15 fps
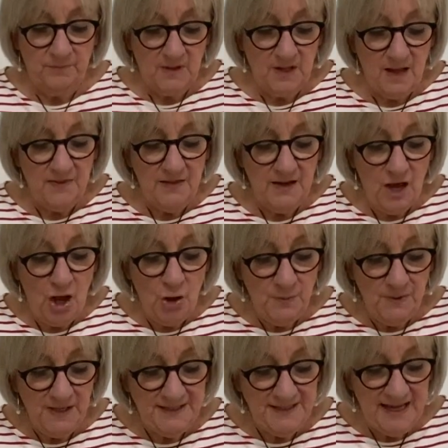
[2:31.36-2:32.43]
And then
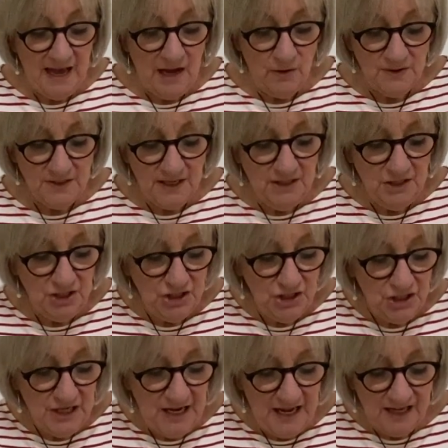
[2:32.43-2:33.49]
open it out and just
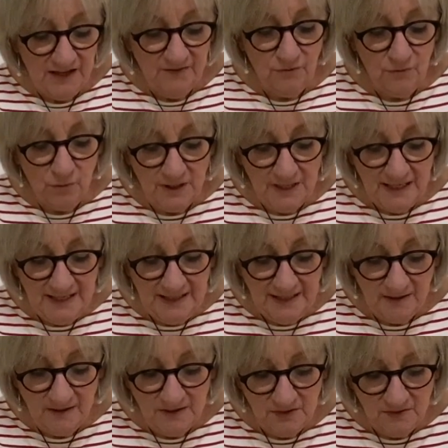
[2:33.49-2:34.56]
check if you've got any
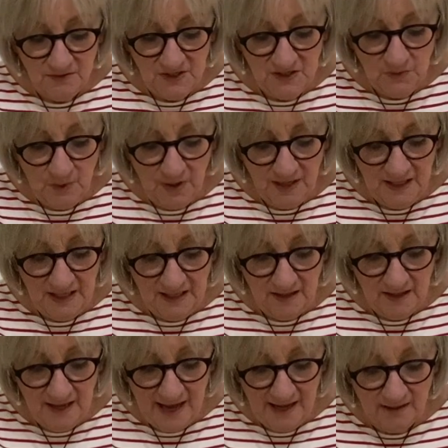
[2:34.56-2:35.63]
little sort of spiky
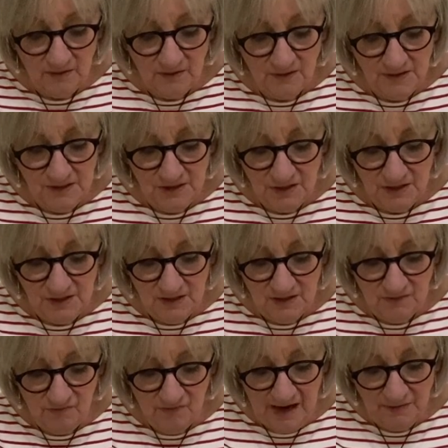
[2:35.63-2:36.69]
angles, just
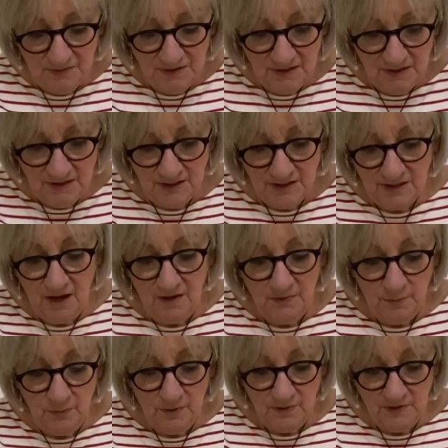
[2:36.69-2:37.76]
cut
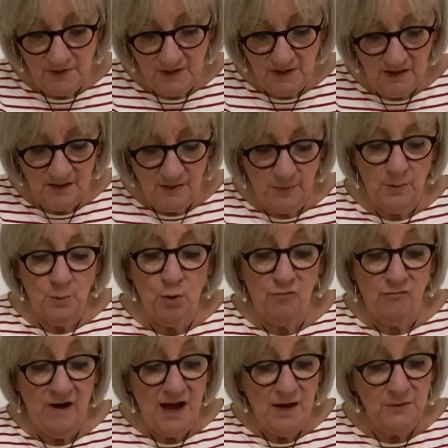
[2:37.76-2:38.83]
them so they're a little bit more
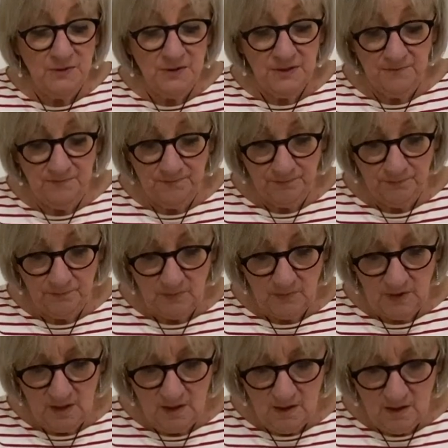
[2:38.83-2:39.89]
round.
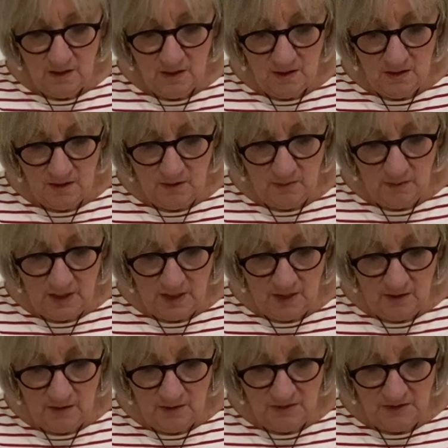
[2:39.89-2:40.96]
There we go,
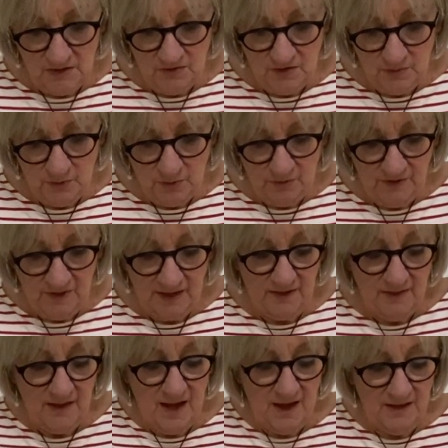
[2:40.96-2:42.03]
just trim it off like
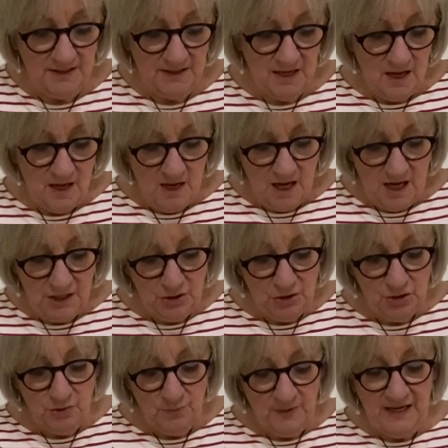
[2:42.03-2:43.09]
that, and you
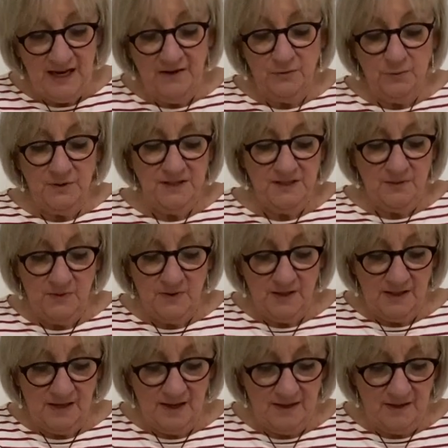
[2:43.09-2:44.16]
should be left with something
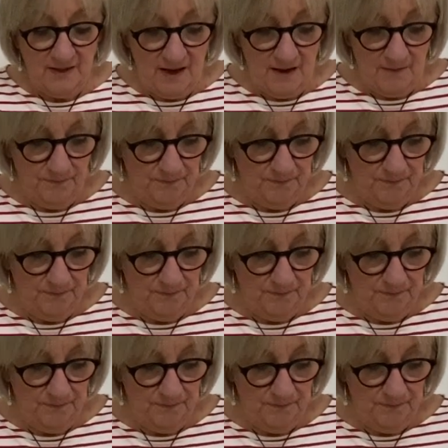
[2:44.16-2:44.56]
like that.